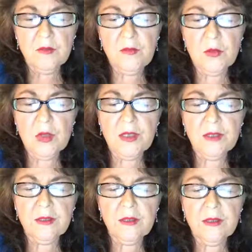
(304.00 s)
For
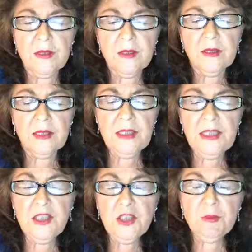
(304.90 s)

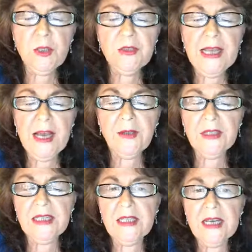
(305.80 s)
each
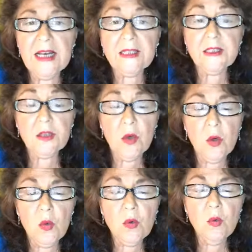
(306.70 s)
modality has its
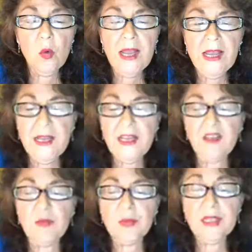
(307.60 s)
own way
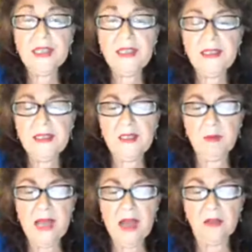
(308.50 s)
of bringing this
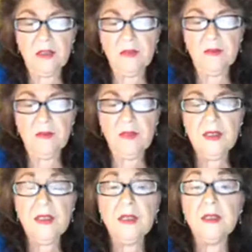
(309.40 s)
about,
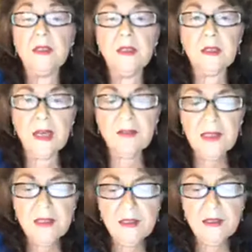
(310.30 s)

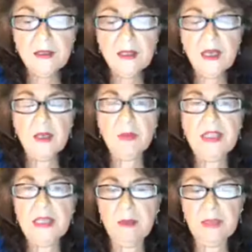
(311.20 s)
loving and
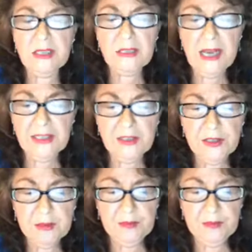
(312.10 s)
becoming lighter.